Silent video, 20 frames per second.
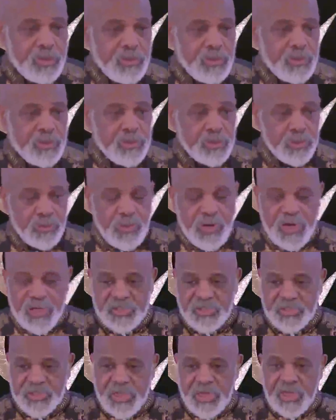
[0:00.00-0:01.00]
Through
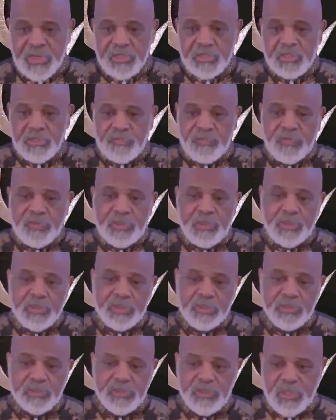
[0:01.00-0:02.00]
our scientific
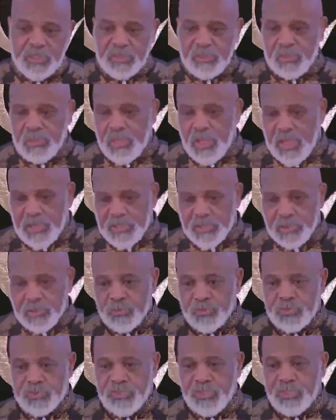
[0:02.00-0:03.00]
and
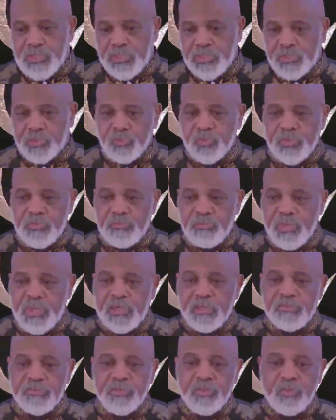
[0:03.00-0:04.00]
technological genius, we've
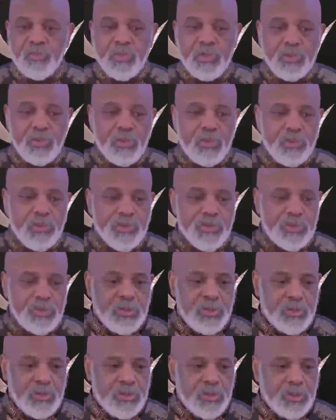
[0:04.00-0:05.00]
made of the world
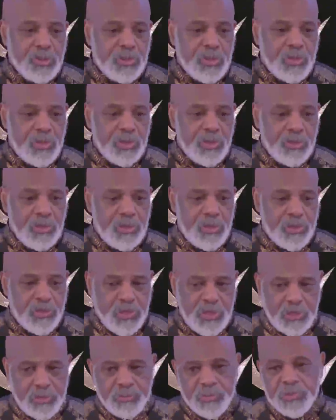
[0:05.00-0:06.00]
a
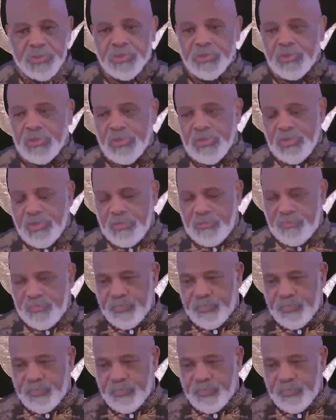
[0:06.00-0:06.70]
neighborhood.